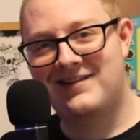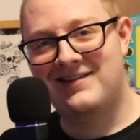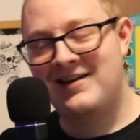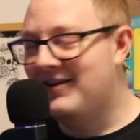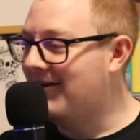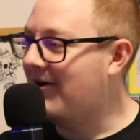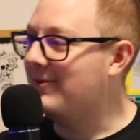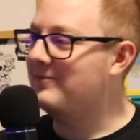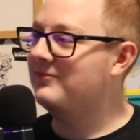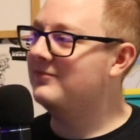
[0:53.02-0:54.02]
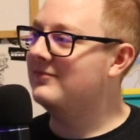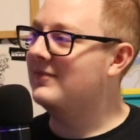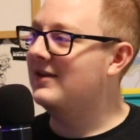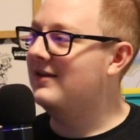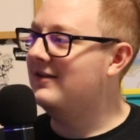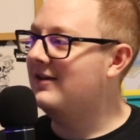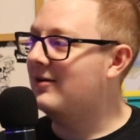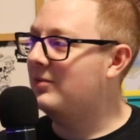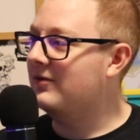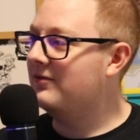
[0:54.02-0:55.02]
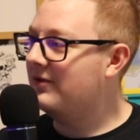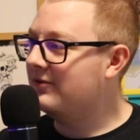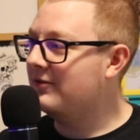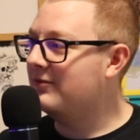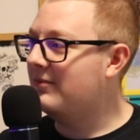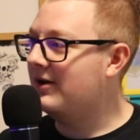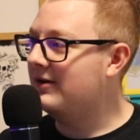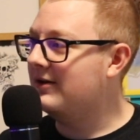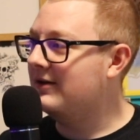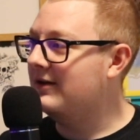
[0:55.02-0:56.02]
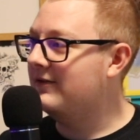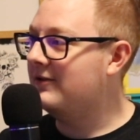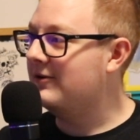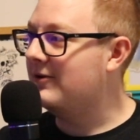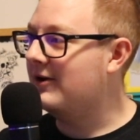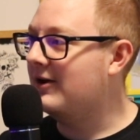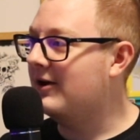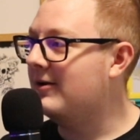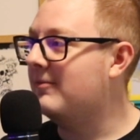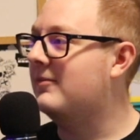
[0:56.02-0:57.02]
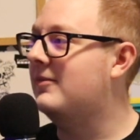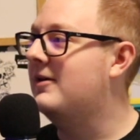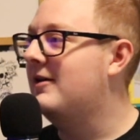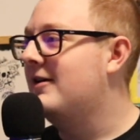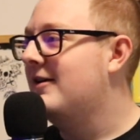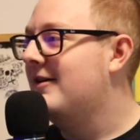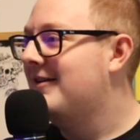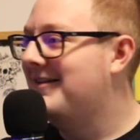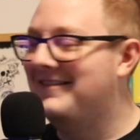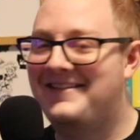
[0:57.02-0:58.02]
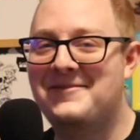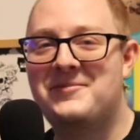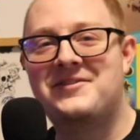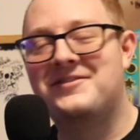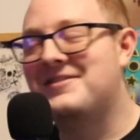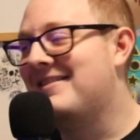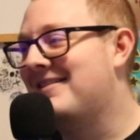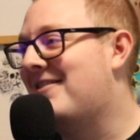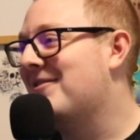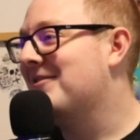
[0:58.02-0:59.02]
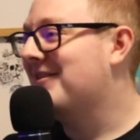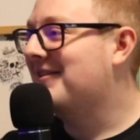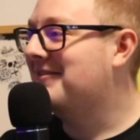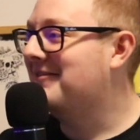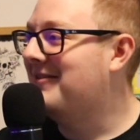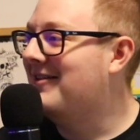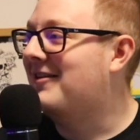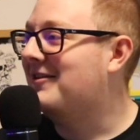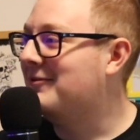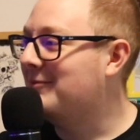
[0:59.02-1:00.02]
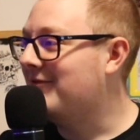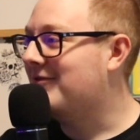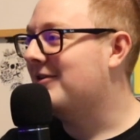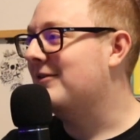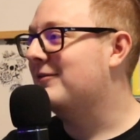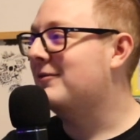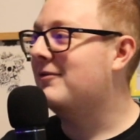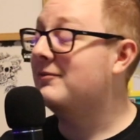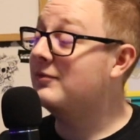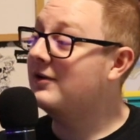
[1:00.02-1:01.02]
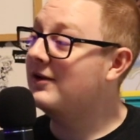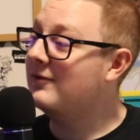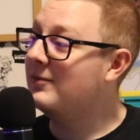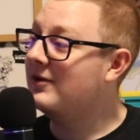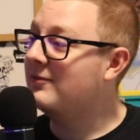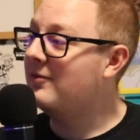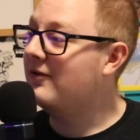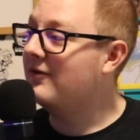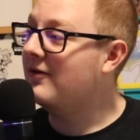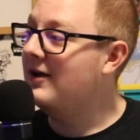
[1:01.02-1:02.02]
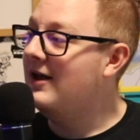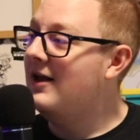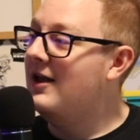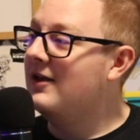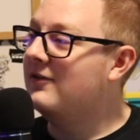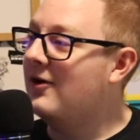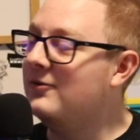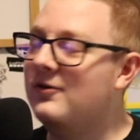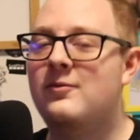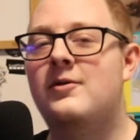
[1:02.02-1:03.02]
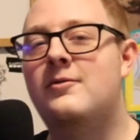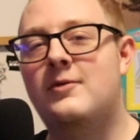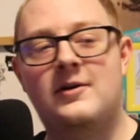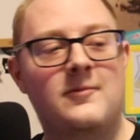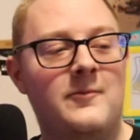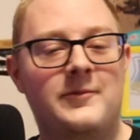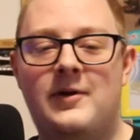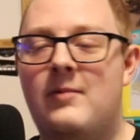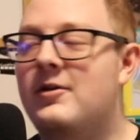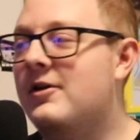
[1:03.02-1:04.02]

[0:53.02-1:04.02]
All right. Yeah, Pearson Visuals, my Instagram commission art thing. I thought that would be funny to throw in, pretend to be a sponsor. So just real quick, I'm going to go